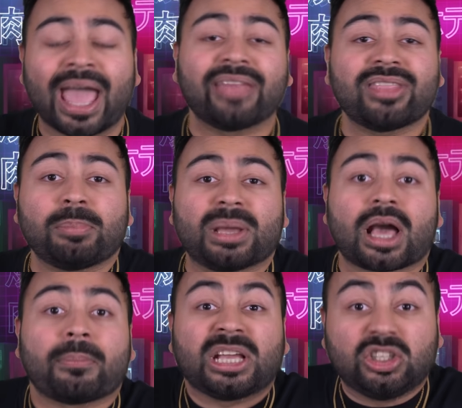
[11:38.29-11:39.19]
and then
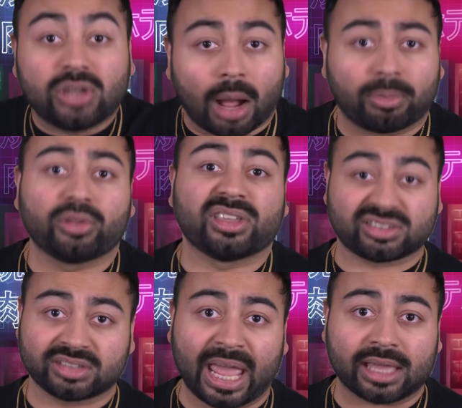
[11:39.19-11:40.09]
becoming double the
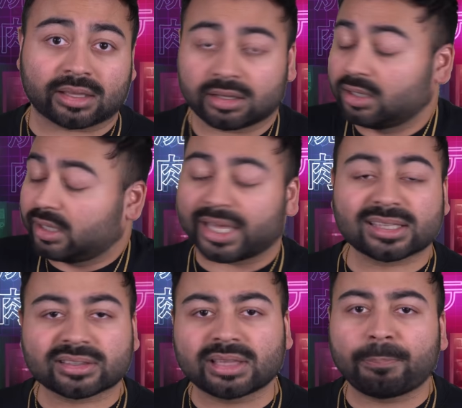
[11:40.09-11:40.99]
snake.
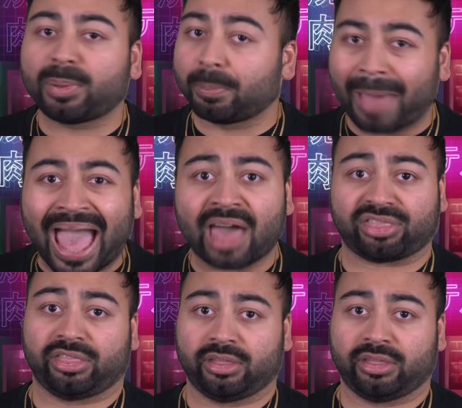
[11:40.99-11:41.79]
It's simple math.